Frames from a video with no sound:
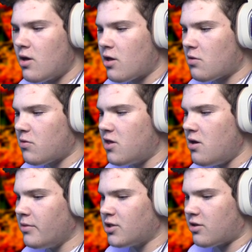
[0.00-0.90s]
So we'll see how
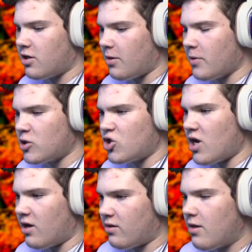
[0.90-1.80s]
much the Thunder Punch
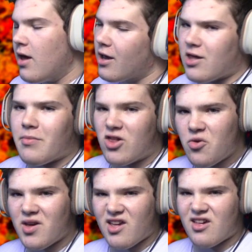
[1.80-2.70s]
does, because I'm
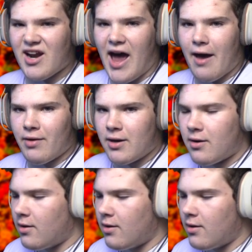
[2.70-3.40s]
assuming he's going to have it.